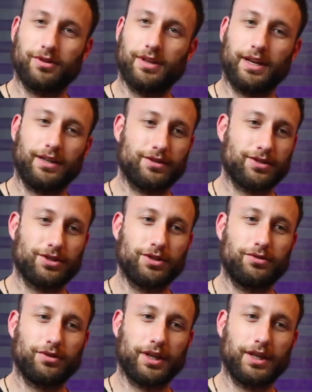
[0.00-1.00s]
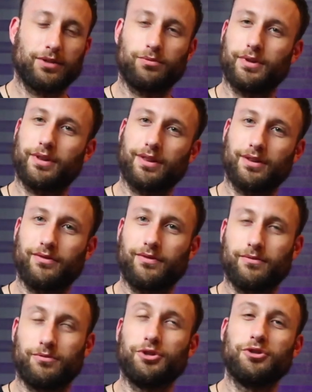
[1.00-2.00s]
They still hit with the
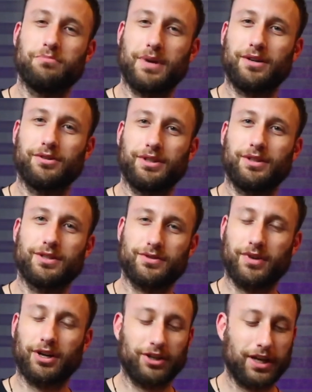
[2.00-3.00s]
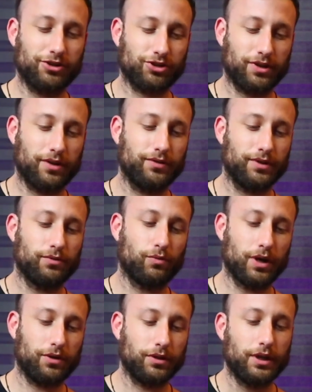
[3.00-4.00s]
new melody, this variation of it,
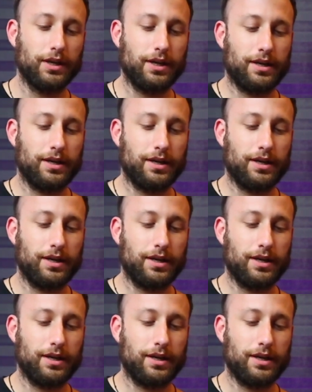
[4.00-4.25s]
well.